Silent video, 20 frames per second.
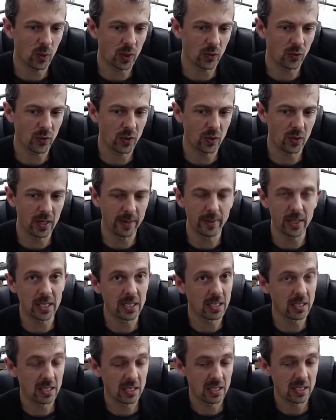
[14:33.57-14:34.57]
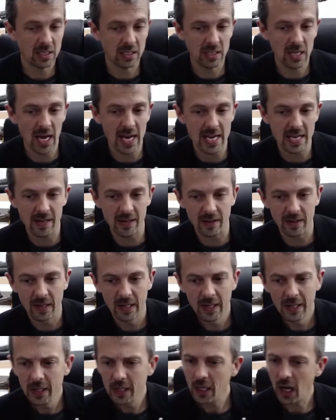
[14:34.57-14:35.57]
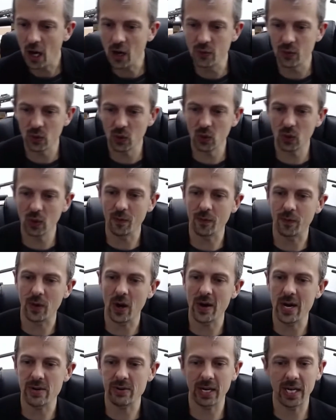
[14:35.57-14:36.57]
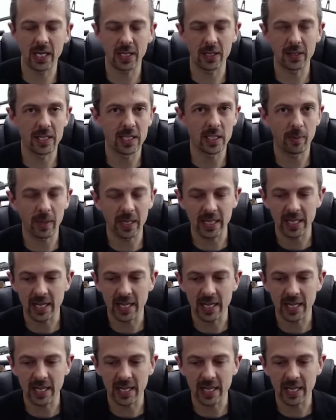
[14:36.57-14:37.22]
a few liberties taken. Overall, very recognisably an